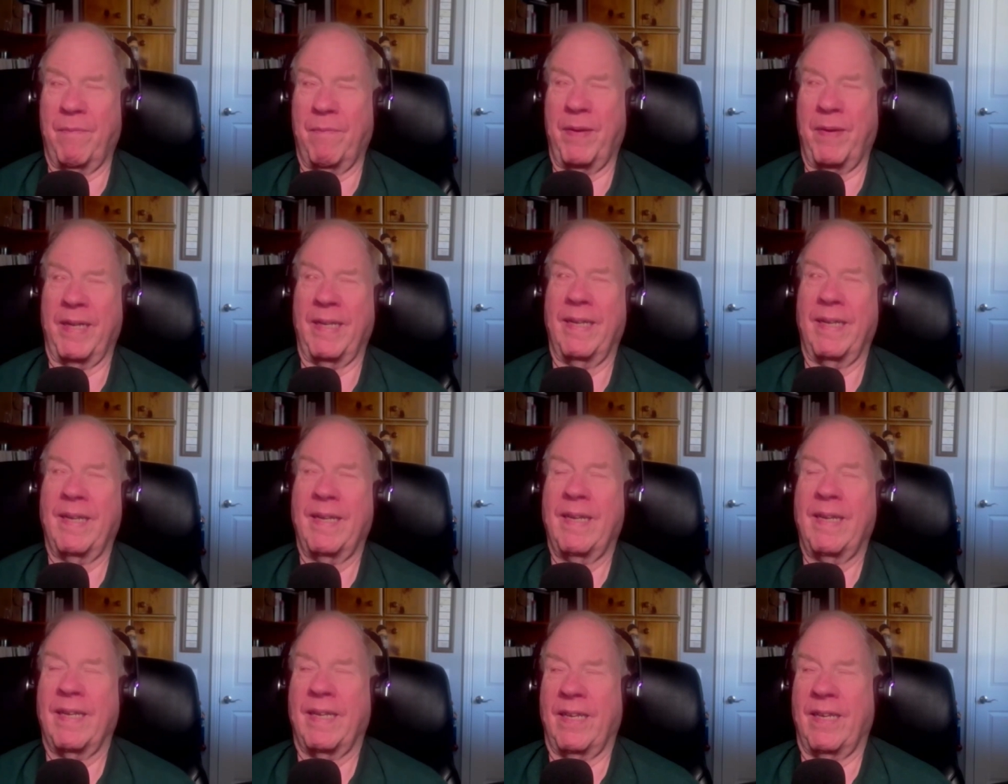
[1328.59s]
But,
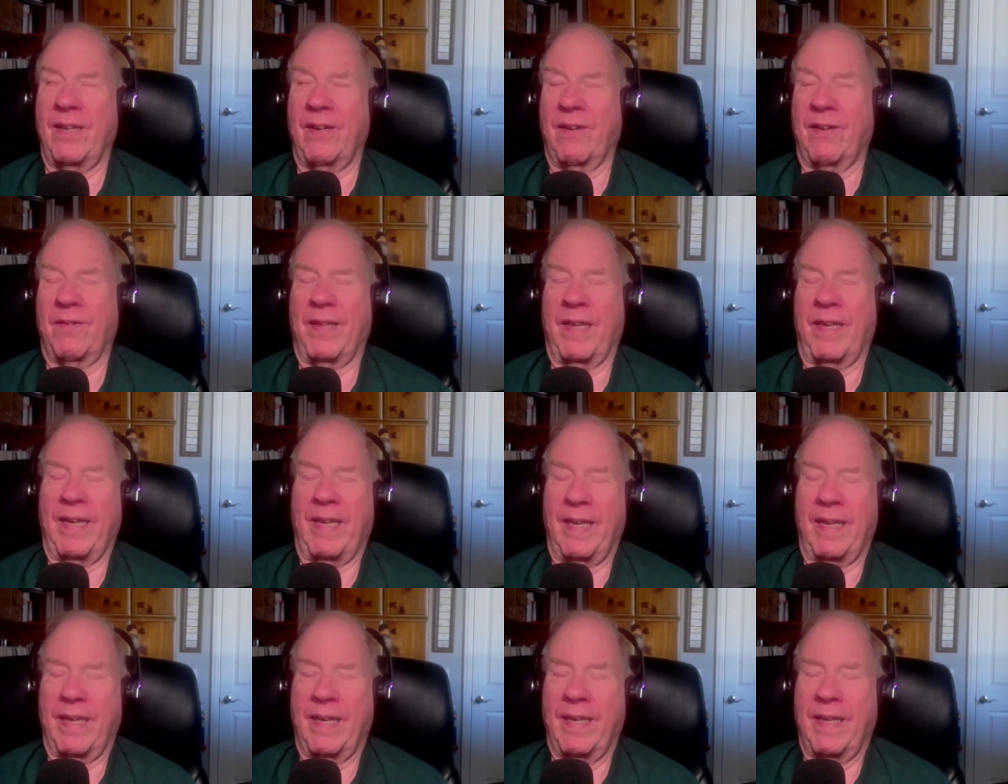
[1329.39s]
you know,
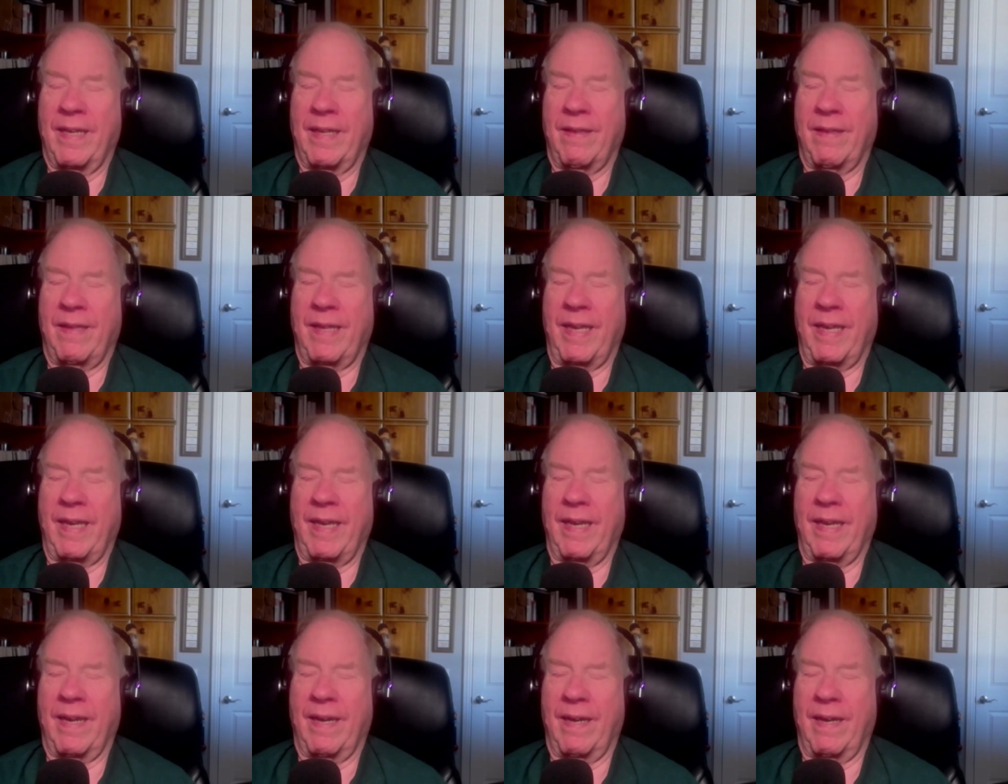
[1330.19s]
the,
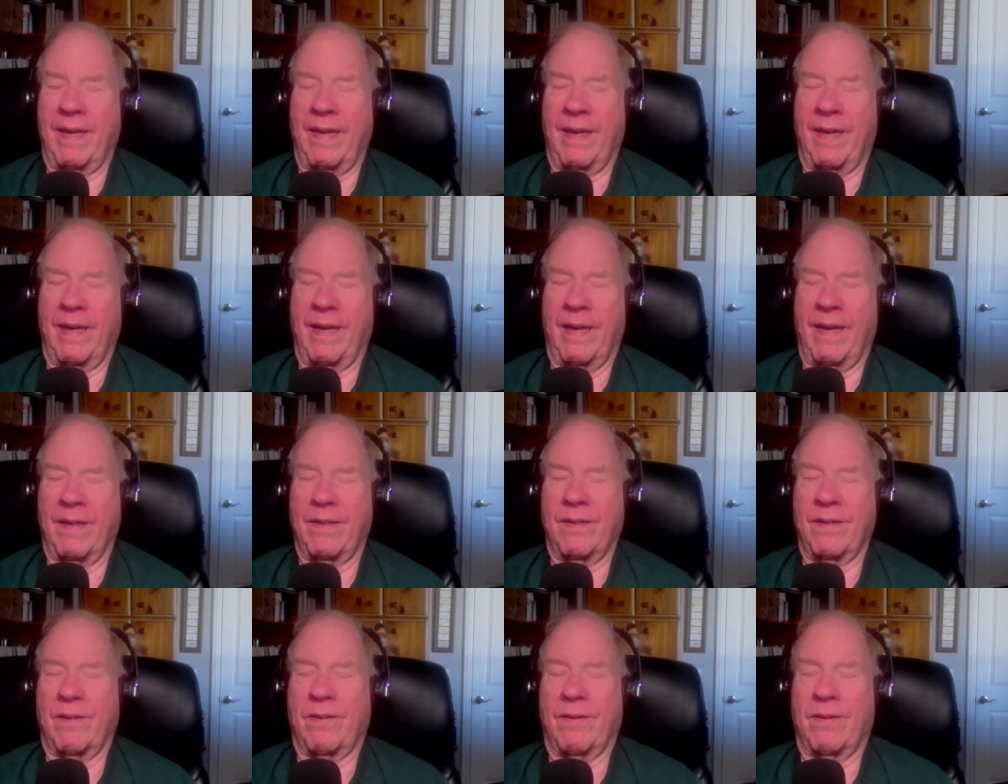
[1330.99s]
the,
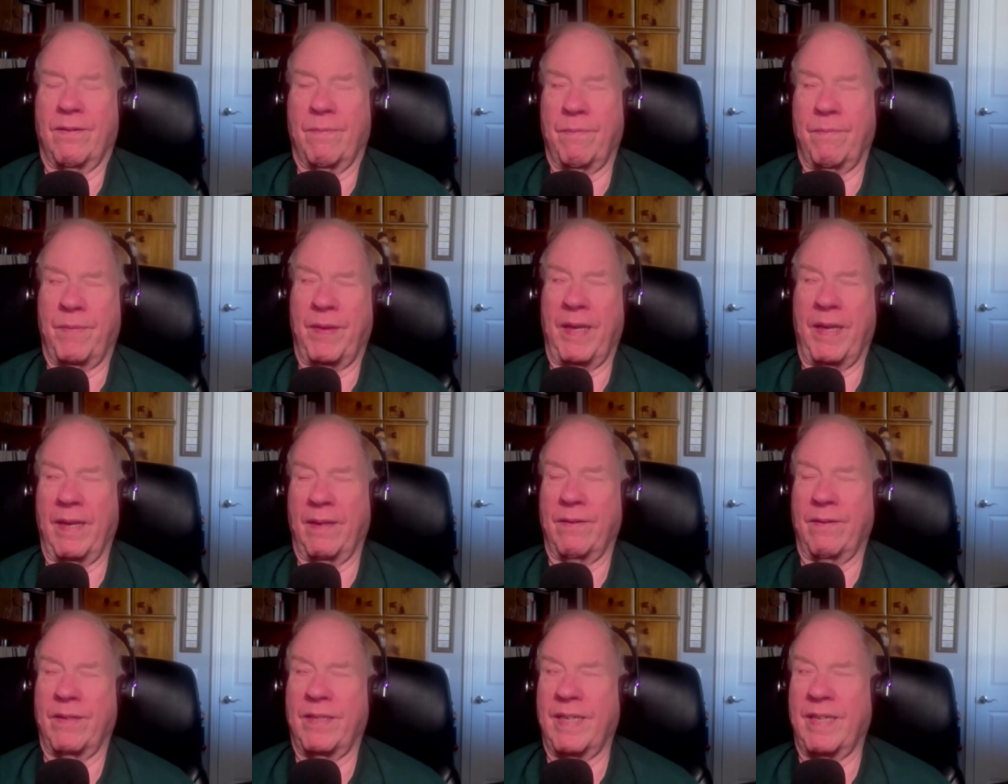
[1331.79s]
other the
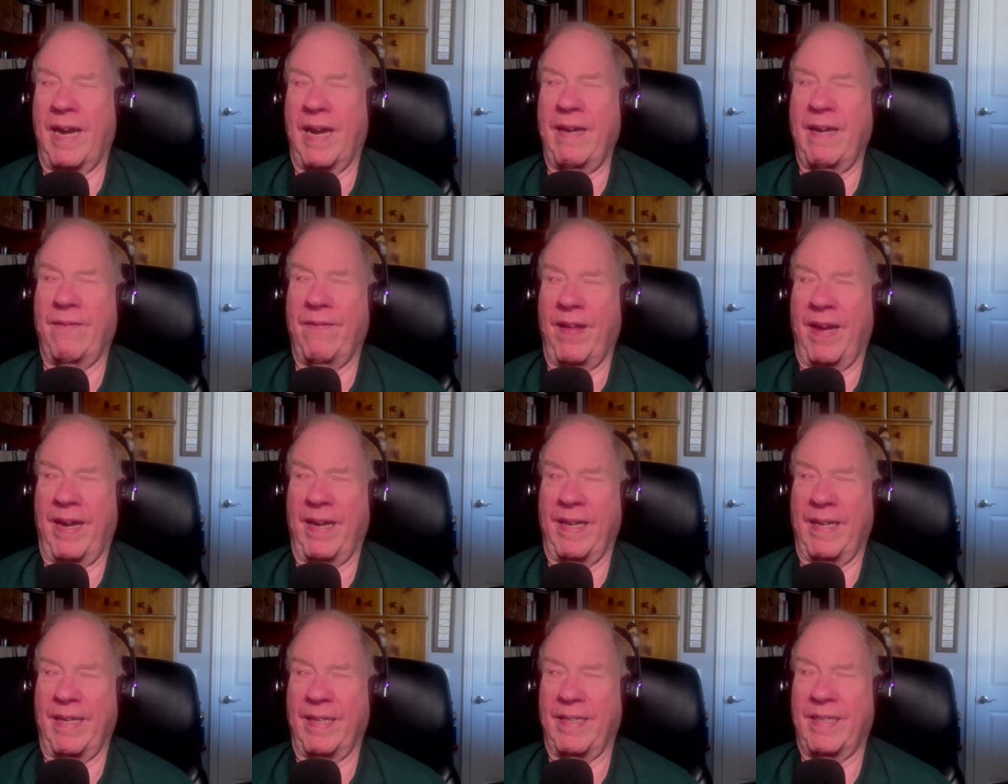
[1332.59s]
other side of
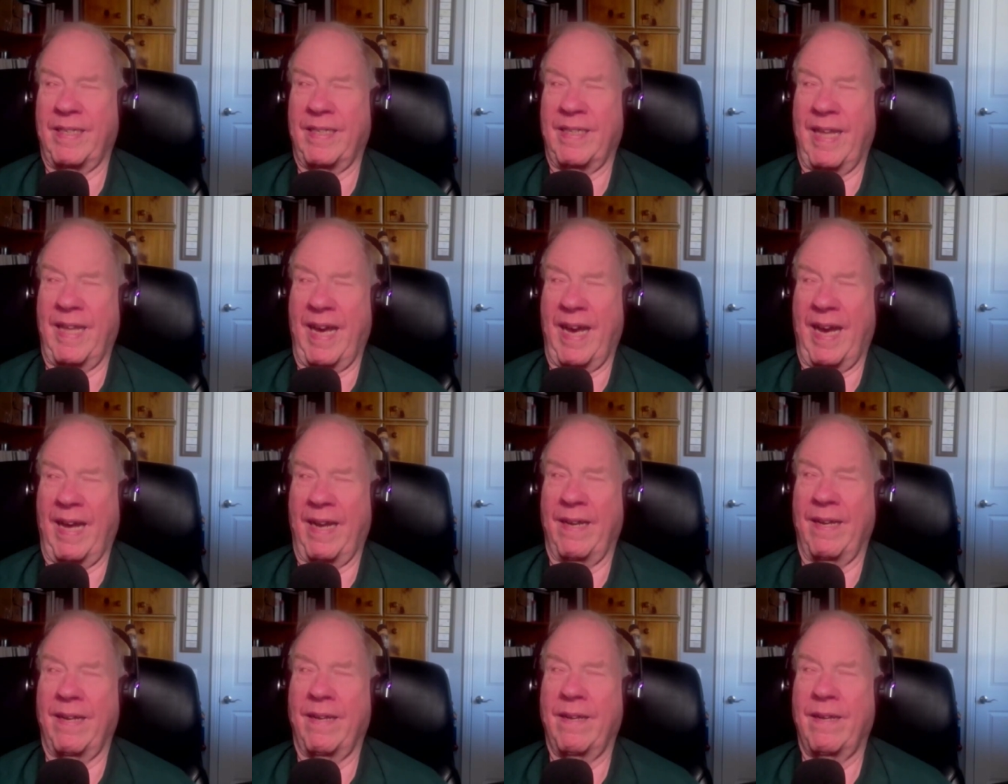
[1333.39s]
that is
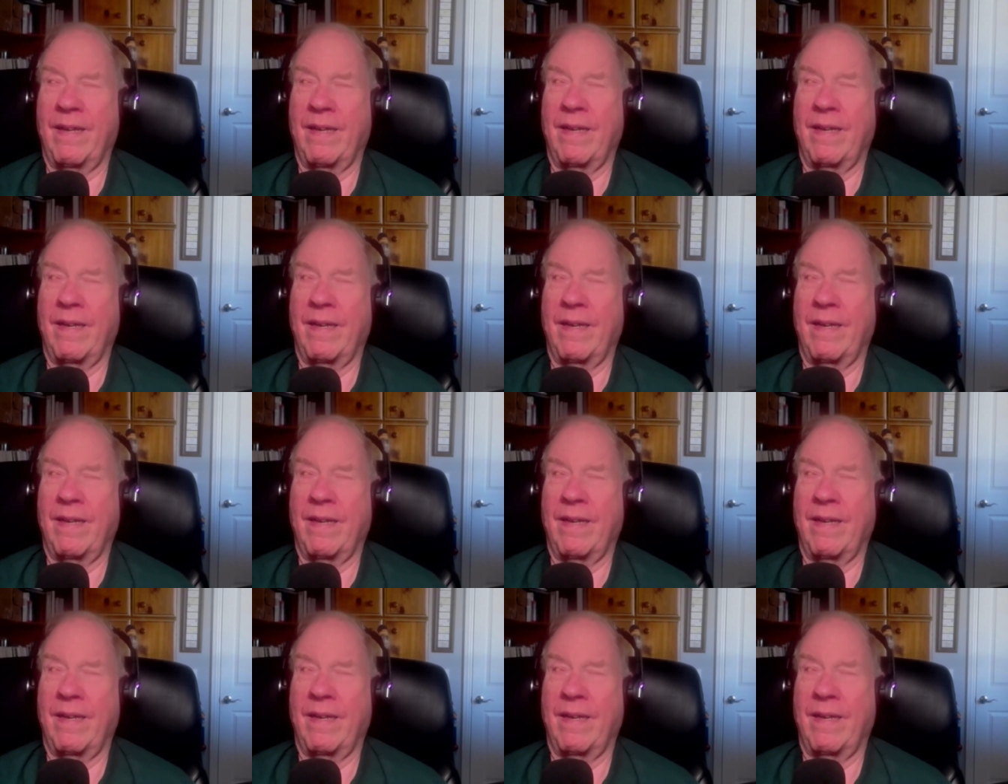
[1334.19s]
that